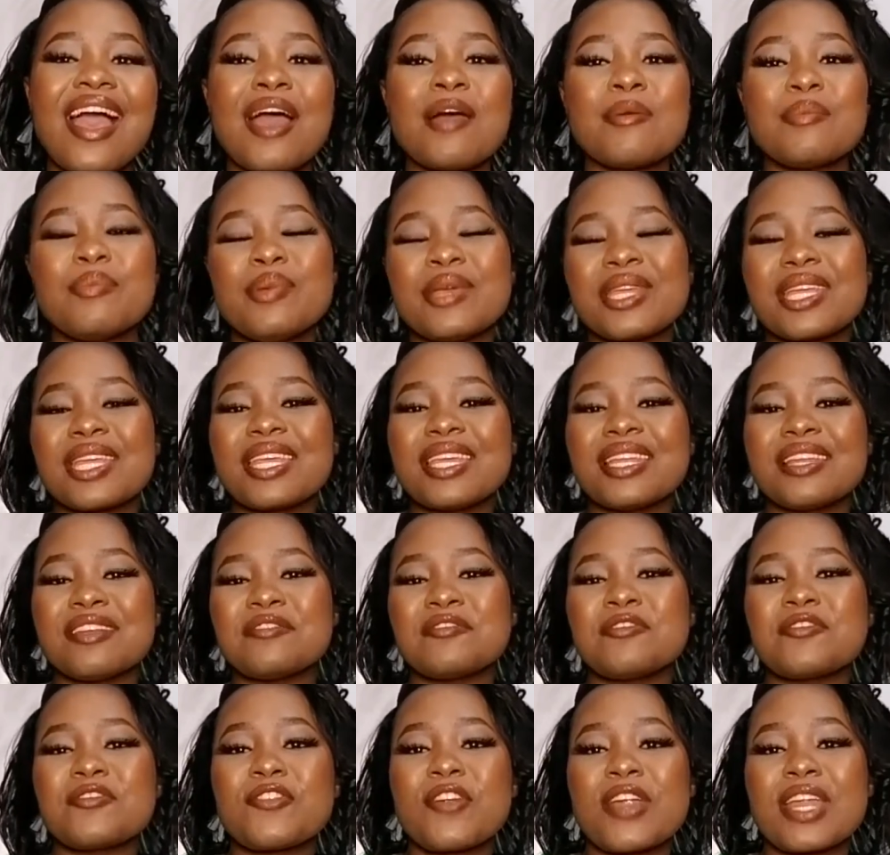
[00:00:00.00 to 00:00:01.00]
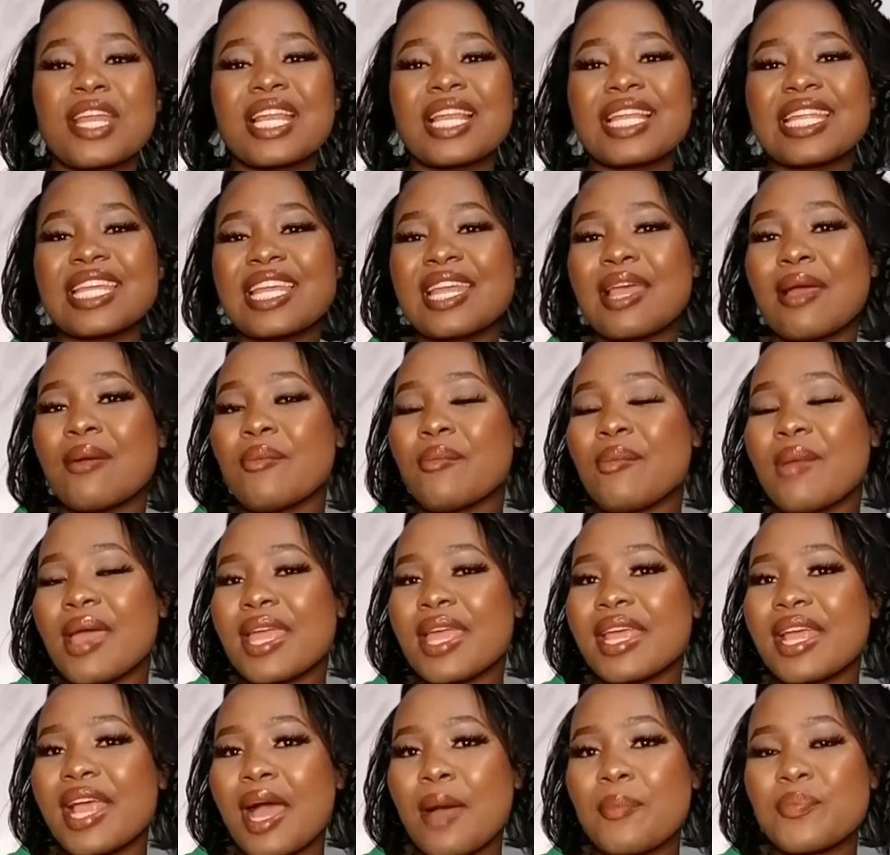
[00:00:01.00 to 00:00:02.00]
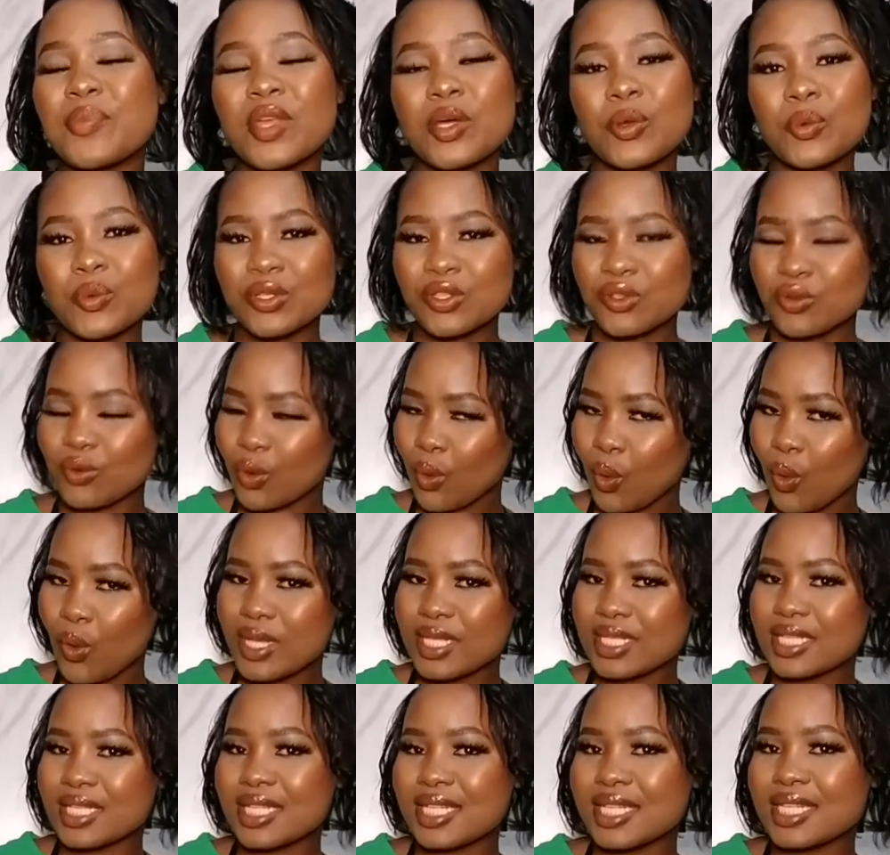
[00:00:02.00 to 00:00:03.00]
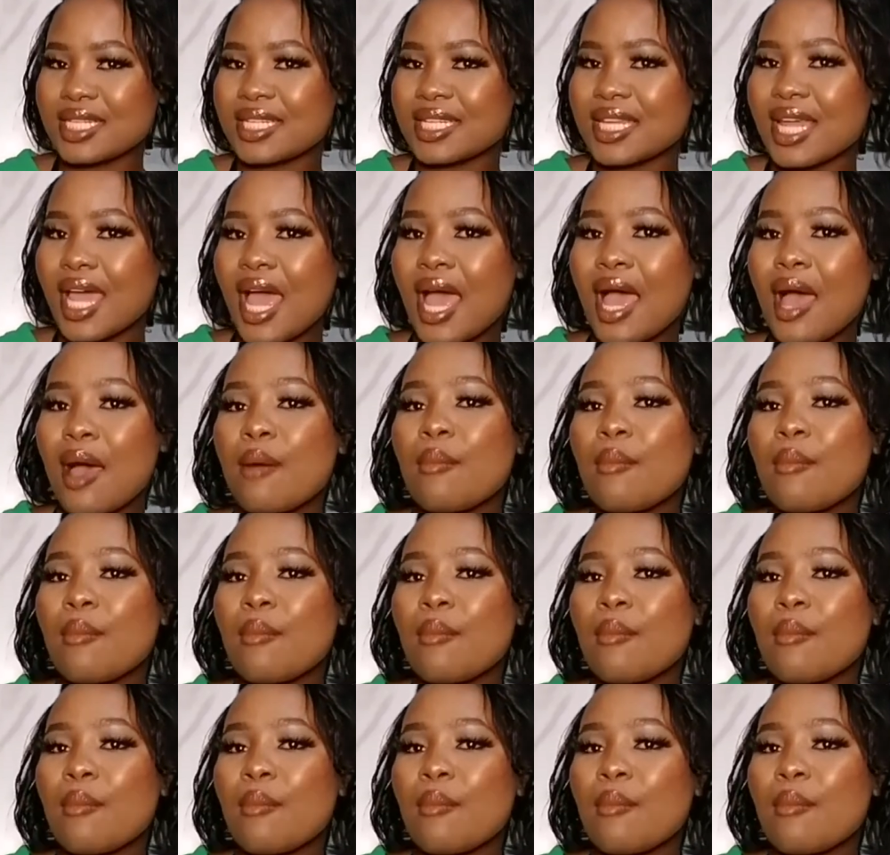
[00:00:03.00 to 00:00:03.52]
a beginner-friendly makeup that was requested